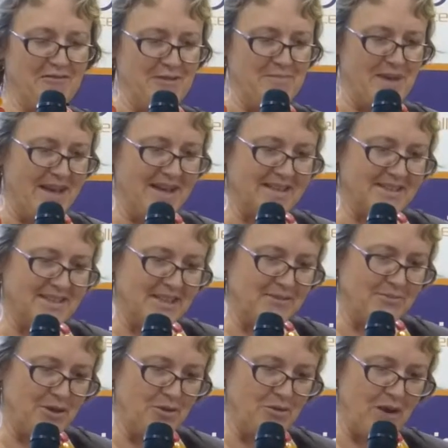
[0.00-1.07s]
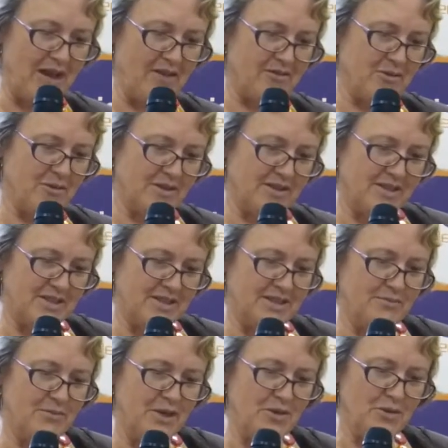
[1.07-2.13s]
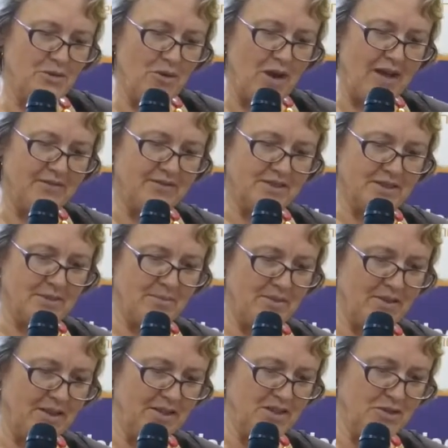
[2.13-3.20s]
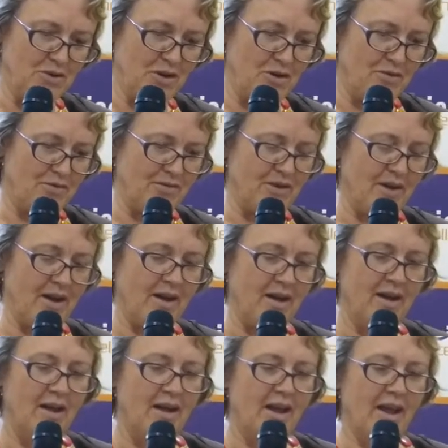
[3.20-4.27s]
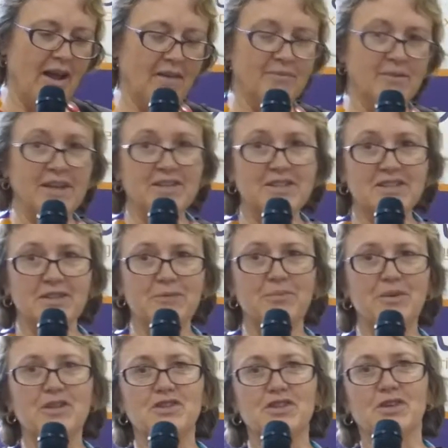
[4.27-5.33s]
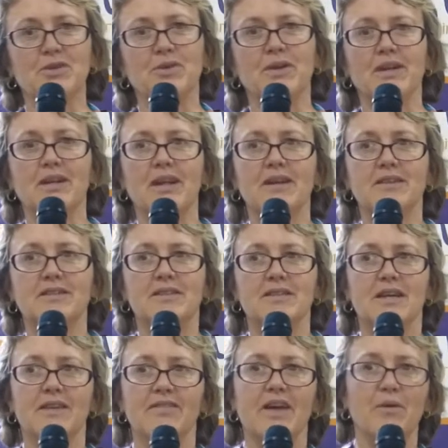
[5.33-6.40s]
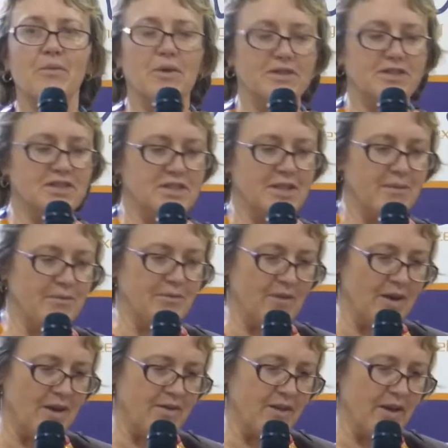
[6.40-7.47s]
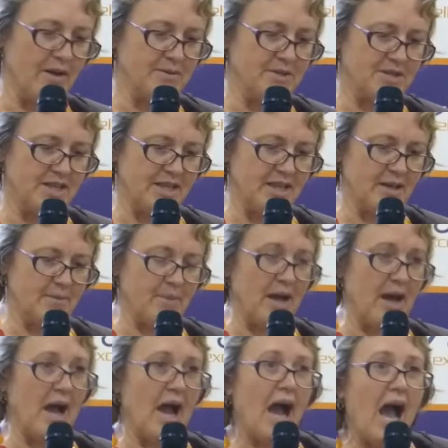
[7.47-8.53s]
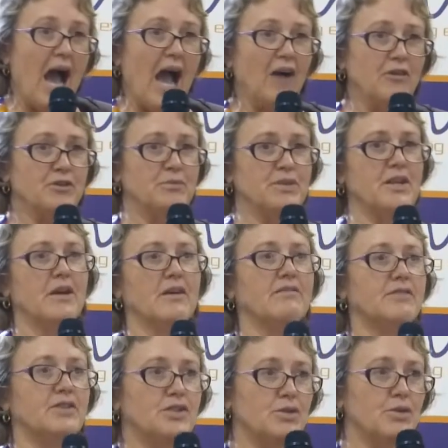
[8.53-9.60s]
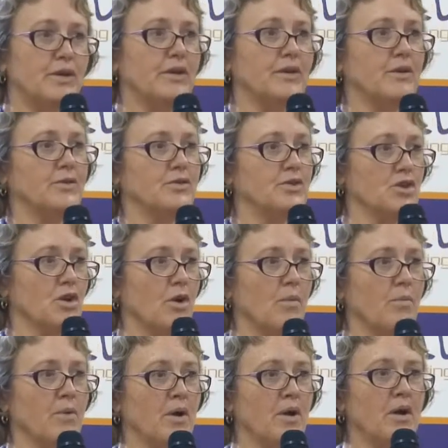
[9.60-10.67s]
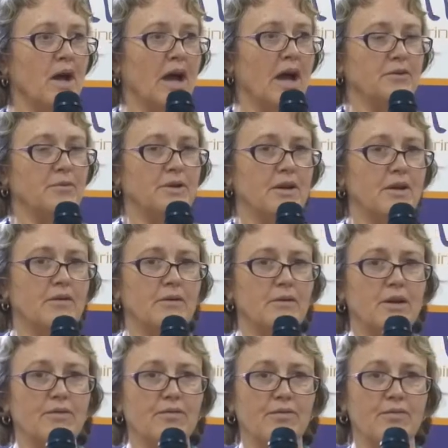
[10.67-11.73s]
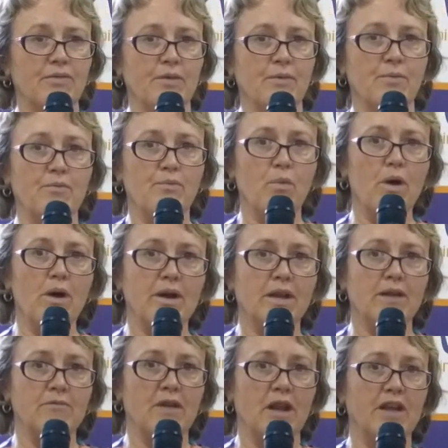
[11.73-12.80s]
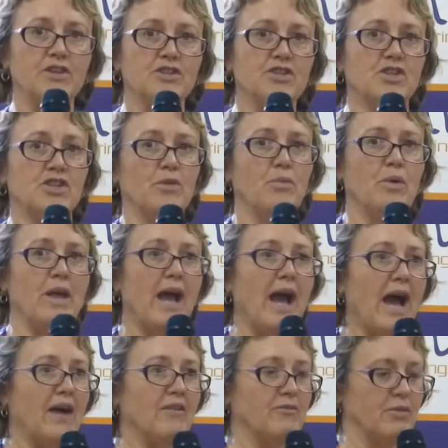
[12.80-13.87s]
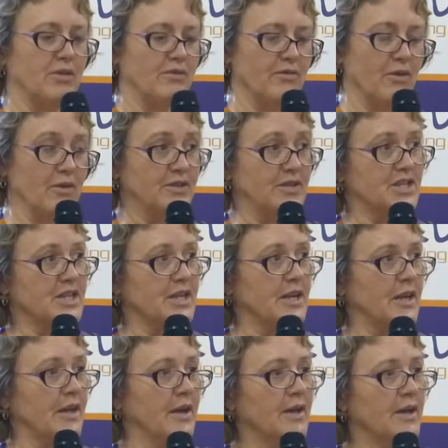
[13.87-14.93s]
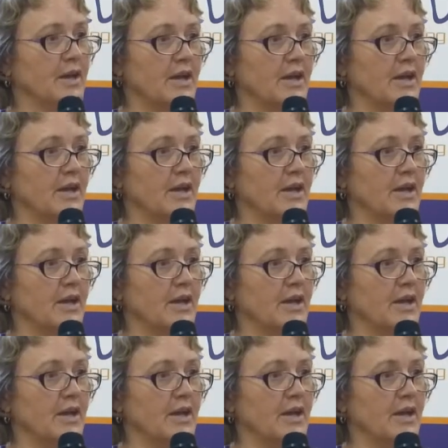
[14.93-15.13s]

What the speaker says: lovely mayor said, we all have qualities and we all have something to offer. Indeed we do, and I'd like to take that one step further. I was thinking about how do we know if we're doing a good job? How do we know if the working relationship we have with a volunteer